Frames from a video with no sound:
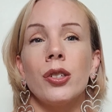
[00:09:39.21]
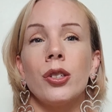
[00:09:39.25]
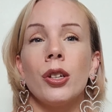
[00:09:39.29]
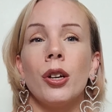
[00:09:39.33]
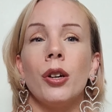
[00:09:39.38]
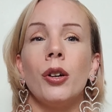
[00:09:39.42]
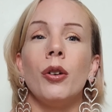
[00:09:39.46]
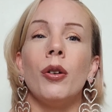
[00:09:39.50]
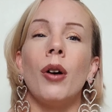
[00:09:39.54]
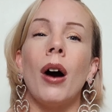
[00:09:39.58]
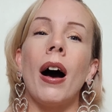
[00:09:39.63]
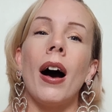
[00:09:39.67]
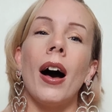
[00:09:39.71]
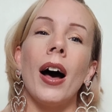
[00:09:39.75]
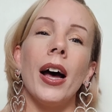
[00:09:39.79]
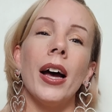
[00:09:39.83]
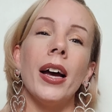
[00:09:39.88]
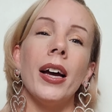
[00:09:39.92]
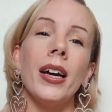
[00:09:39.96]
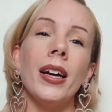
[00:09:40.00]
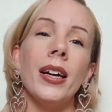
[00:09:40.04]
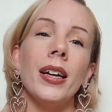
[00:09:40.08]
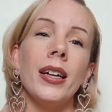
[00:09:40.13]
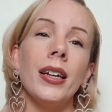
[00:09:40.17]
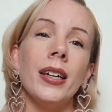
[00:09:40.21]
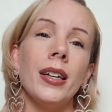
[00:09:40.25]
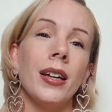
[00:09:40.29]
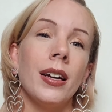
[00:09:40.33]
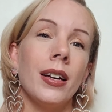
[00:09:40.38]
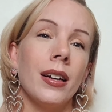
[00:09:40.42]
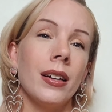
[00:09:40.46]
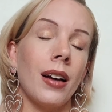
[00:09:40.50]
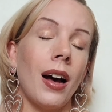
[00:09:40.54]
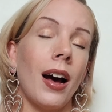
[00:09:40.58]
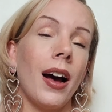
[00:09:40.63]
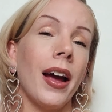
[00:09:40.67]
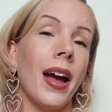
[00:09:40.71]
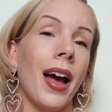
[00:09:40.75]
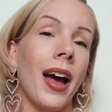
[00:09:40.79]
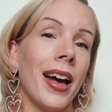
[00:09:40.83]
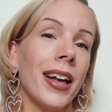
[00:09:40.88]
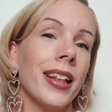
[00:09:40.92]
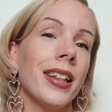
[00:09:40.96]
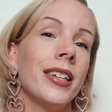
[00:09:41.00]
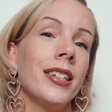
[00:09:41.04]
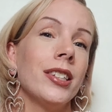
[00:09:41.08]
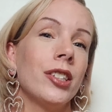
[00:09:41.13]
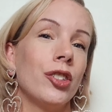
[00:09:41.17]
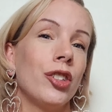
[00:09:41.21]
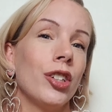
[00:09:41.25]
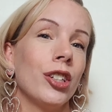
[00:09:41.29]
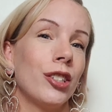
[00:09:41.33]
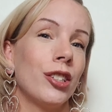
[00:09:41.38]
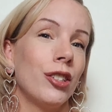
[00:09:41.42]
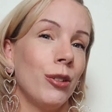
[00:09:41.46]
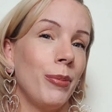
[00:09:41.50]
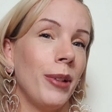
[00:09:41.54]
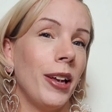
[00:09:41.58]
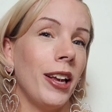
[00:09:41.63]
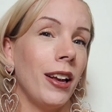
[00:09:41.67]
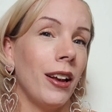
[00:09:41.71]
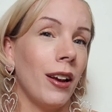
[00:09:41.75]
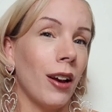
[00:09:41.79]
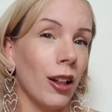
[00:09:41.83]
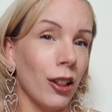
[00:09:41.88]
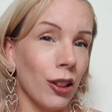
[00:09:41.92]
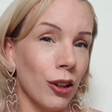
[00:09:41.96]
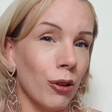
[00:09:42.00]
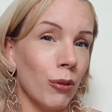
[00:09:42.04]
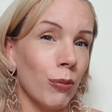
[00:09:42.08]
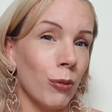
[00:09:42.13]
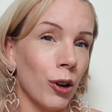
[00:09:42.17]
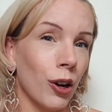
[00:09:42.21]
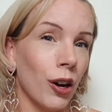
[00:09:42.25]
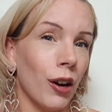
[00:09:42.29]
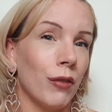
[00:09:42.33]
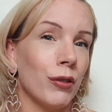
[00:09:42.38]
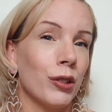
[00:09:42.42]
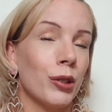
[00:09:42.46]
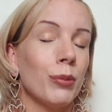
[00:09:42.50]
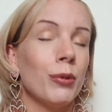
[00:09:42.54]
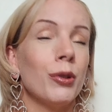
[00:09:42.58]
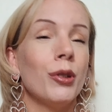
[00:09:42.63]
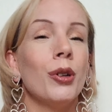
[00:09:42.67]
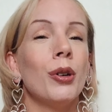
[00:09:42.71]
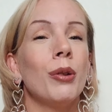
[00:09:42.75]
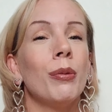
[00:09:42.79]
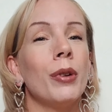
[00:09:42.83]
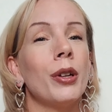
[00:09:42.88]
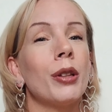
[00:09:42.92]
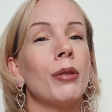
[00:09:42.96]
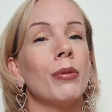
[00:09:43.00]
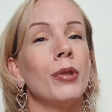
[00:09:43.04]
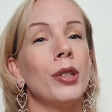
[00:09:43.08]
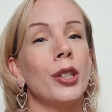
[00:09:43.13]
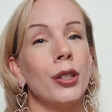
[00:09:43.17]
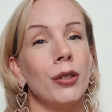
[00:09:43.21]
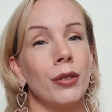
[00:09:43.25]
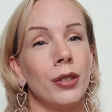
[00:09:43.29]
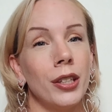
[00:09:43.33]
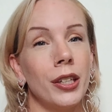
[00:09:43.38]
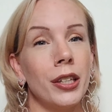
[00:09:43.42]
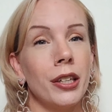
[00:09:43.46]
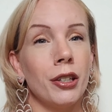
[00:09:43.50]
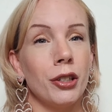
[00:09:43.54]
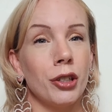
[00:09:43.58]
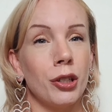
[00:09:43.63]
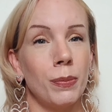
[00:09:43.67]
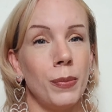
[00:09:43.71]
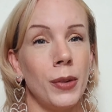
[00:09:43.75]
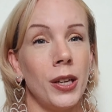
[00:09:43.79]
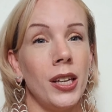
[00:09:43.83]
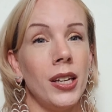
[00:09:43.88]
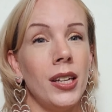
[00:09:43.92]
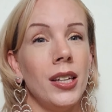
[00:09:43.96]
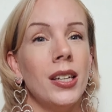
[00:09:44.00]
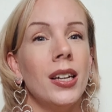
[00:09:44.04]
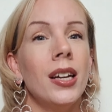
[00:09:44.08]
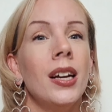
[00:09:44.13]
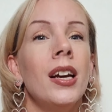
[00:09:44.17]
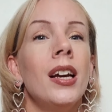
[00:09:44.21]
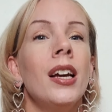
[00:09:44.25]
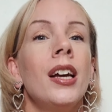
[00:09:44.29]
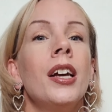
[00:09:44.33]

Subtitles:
So I highly suggest you be a little more comfortable with reducing your speed